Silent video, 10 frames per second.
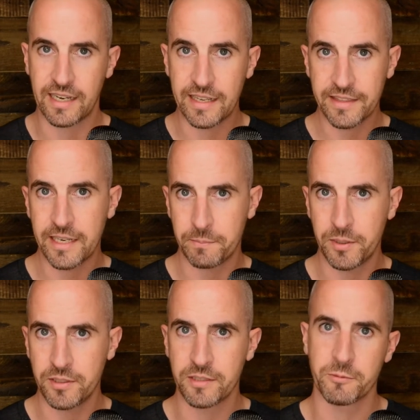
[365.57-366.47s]
At that
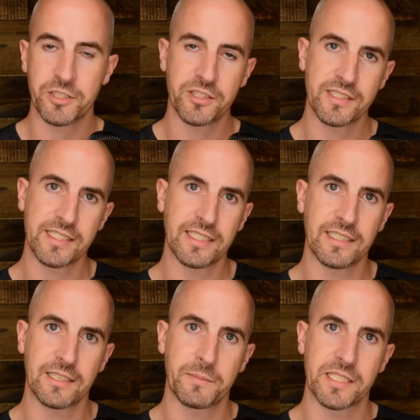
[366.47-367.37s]
point, we should see a
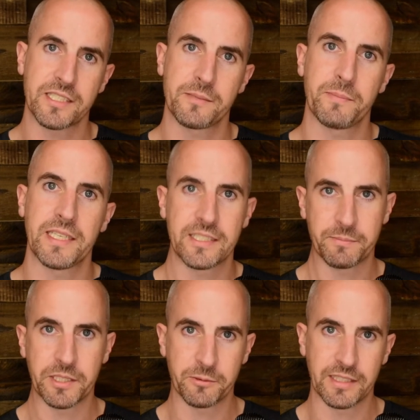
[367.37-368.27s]
little bit of space
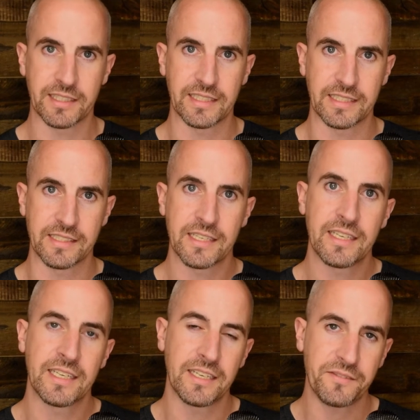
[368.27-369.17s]
between the knees.
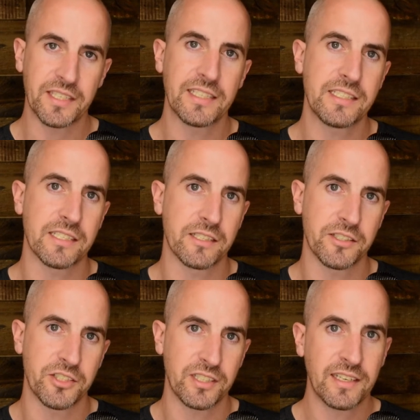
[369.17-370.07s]
If the knees are
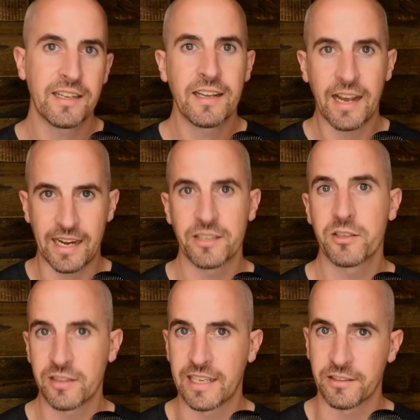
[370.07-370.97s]
touching, I
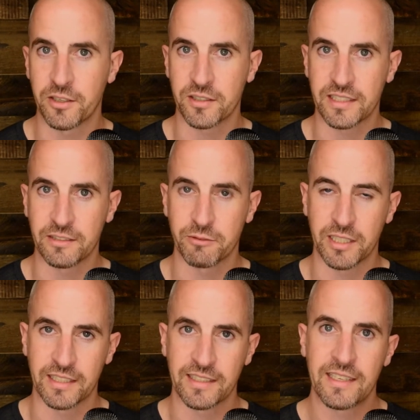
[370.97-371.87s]
call that knock-knee
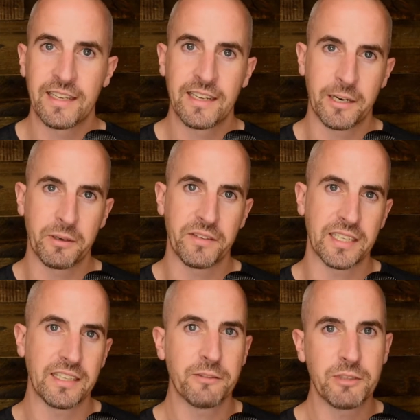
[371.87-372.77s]
running. However,
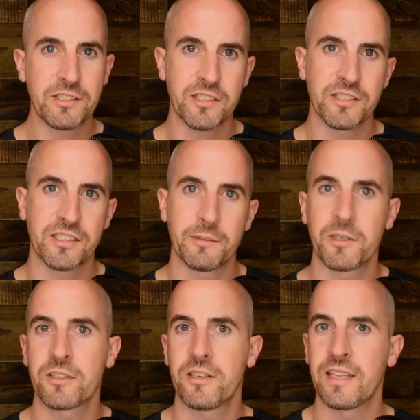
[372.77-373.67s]
in the research, they
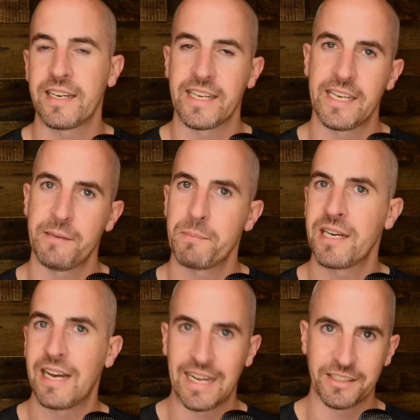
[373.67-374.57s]
would call that hip
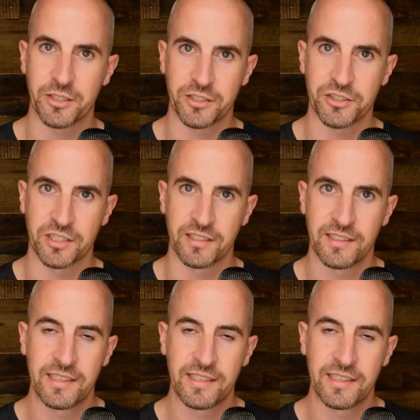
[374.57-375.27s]
adduction.